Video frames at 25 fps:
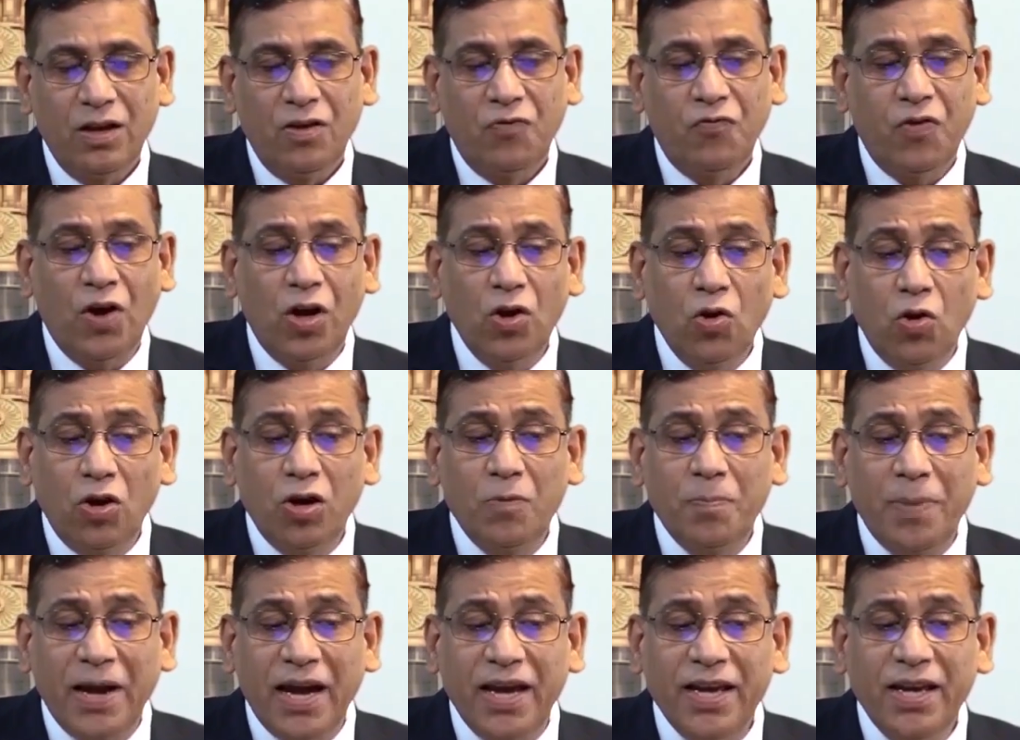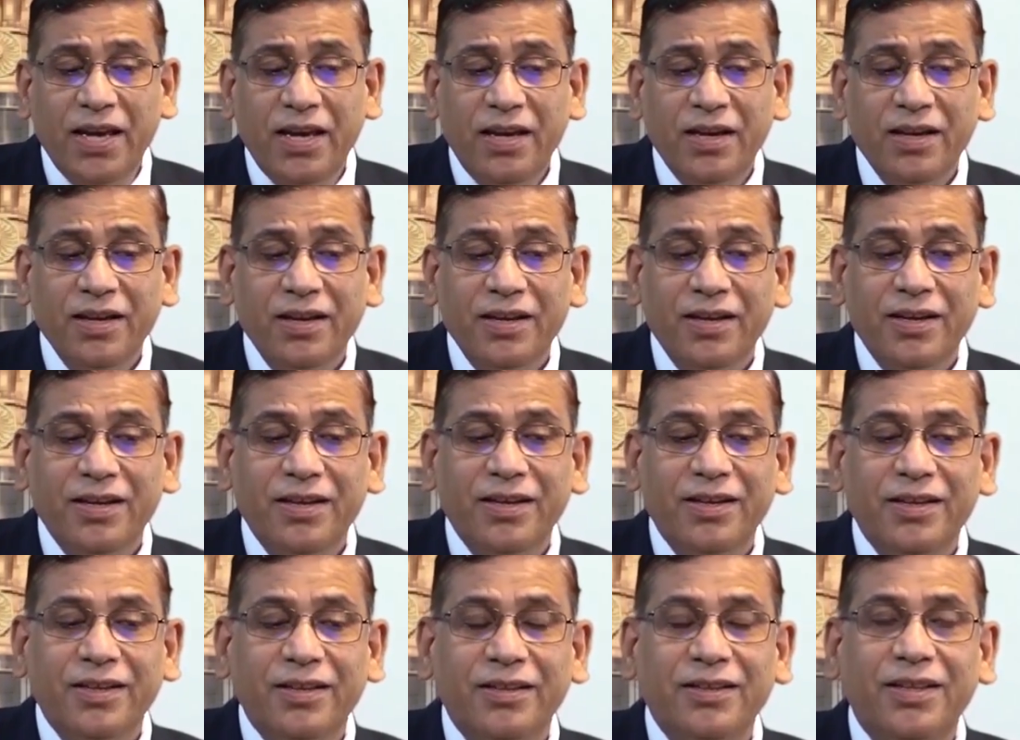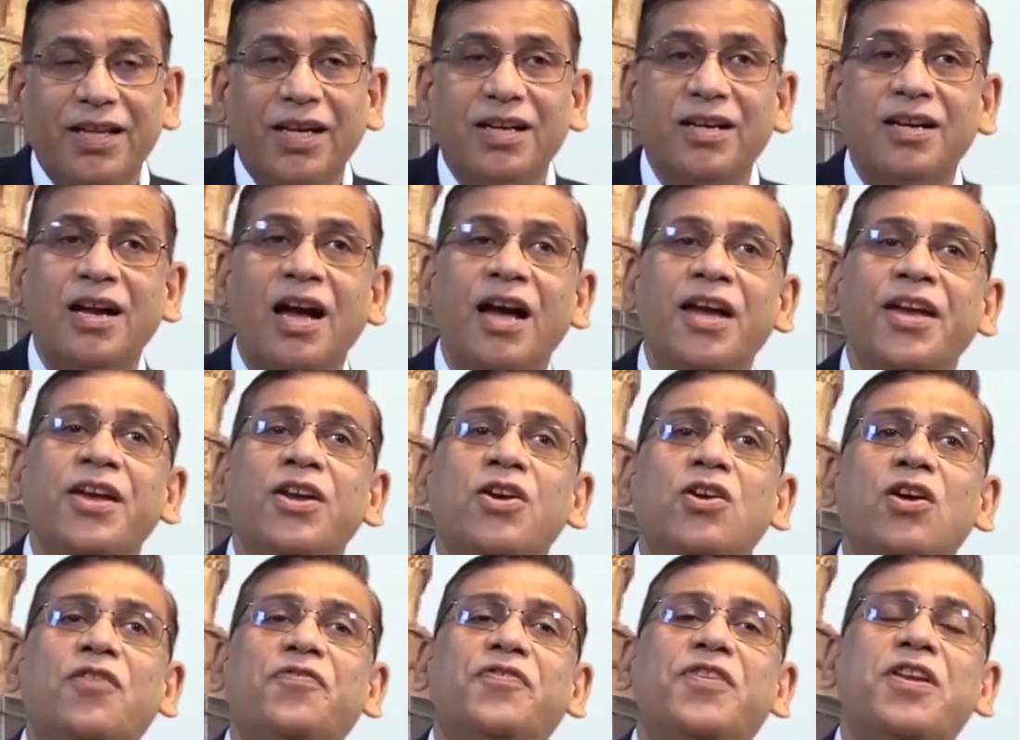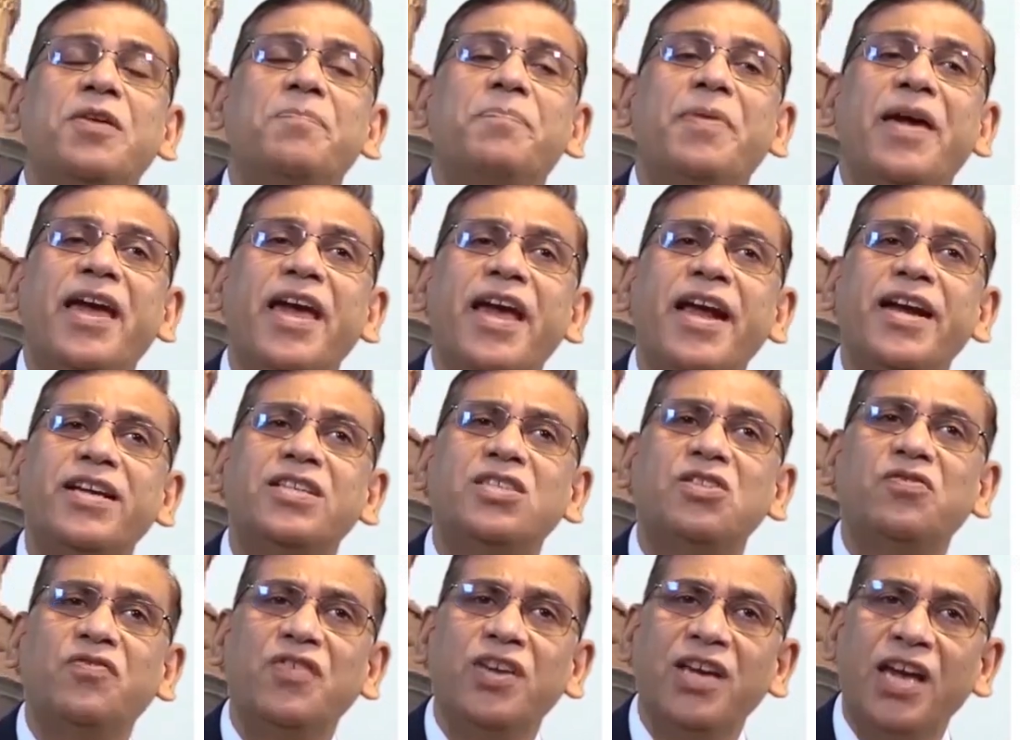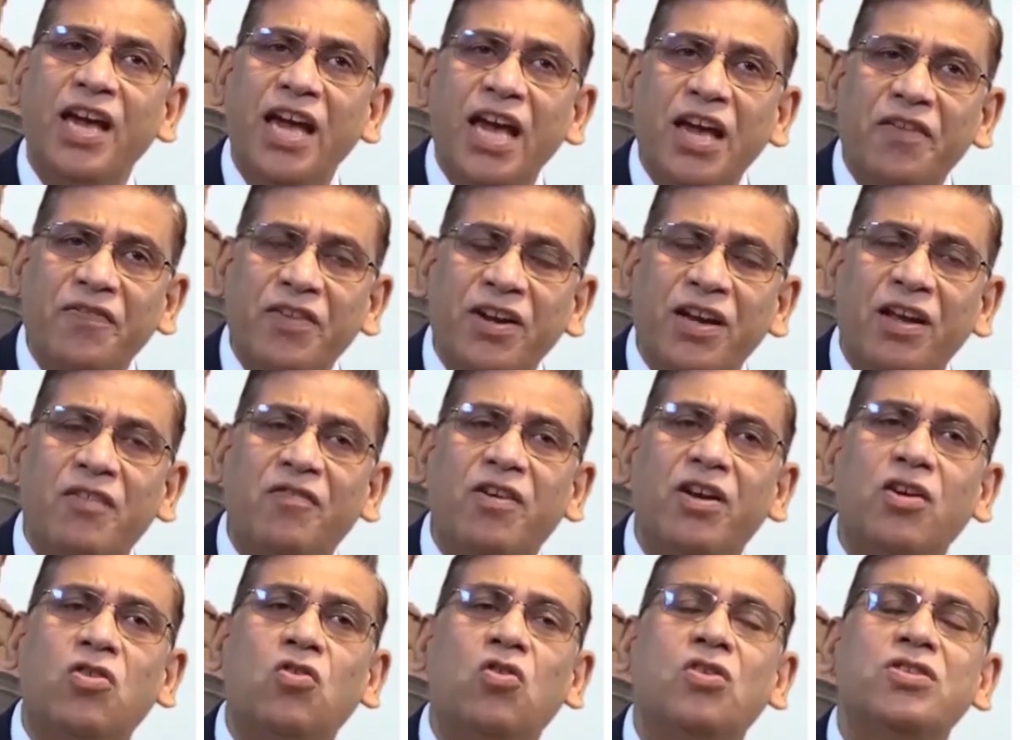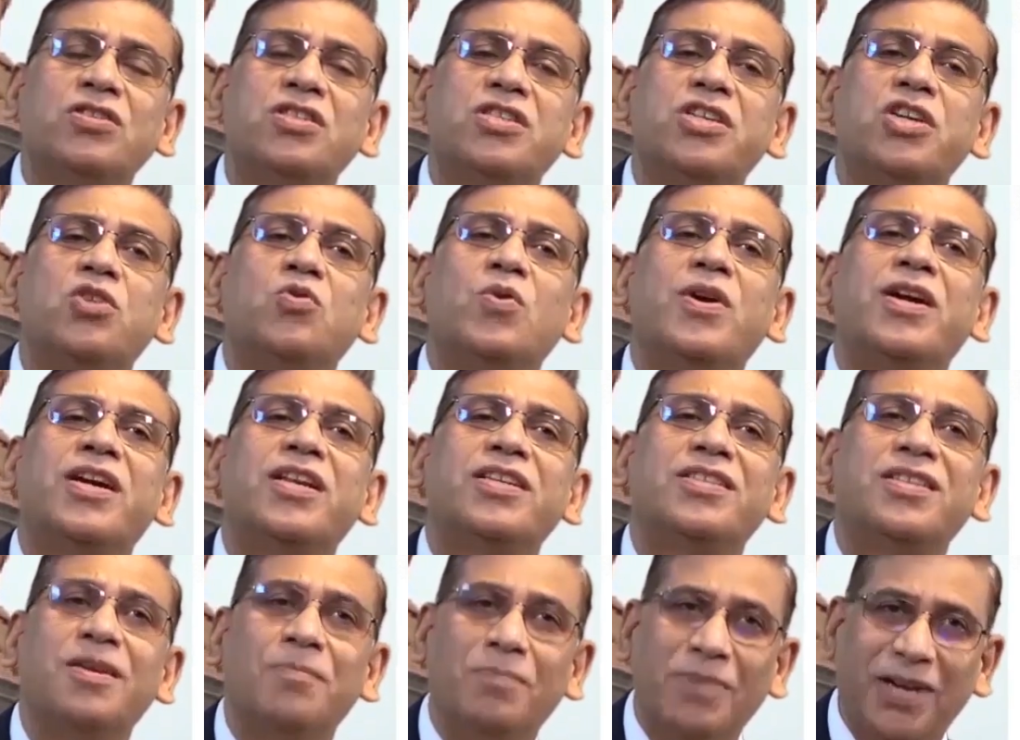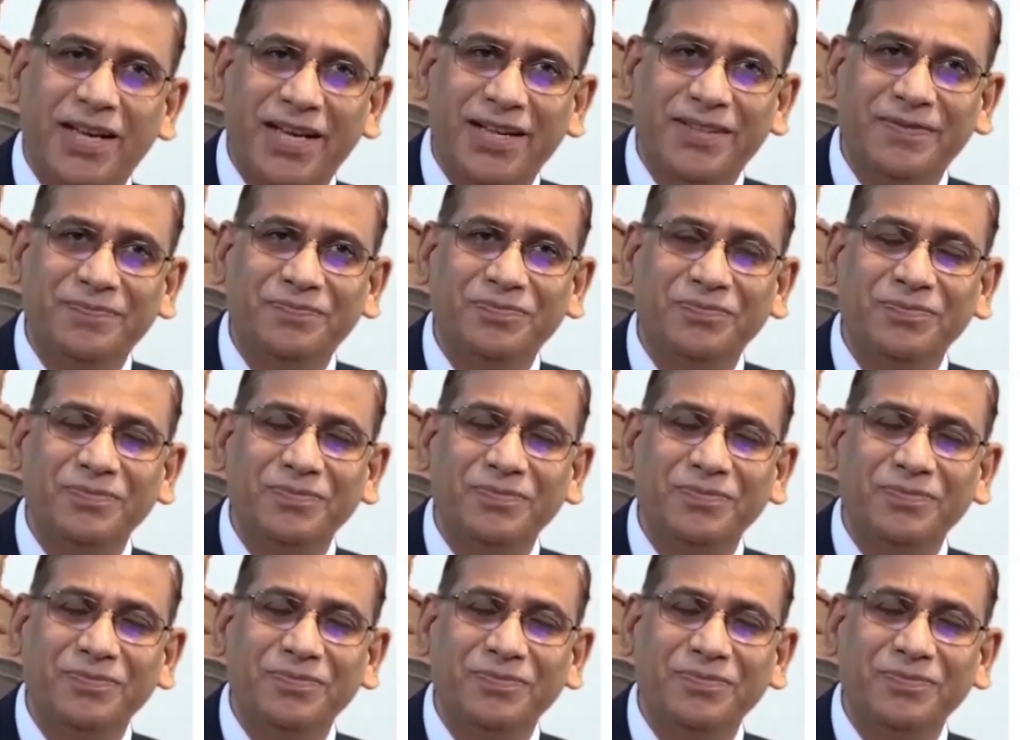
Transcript: followed by the kind of debates we have in our Constituent Assembly.